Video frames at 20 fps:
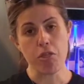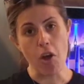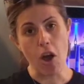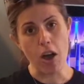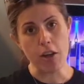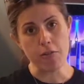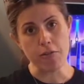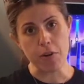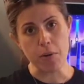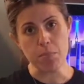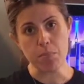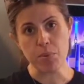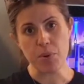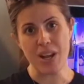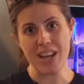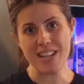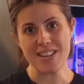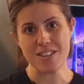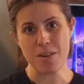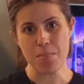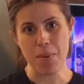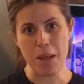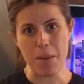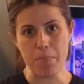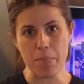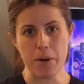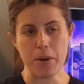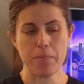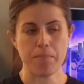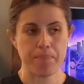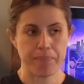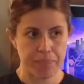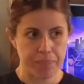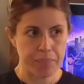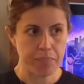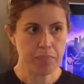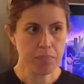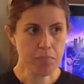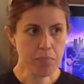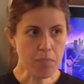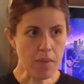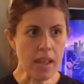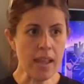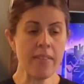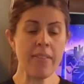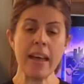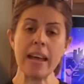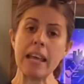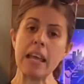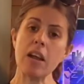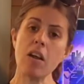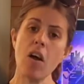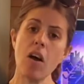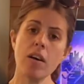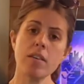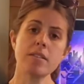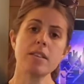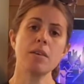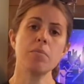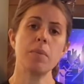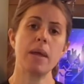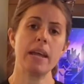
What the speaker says: thought from brain to paper. And that can cause him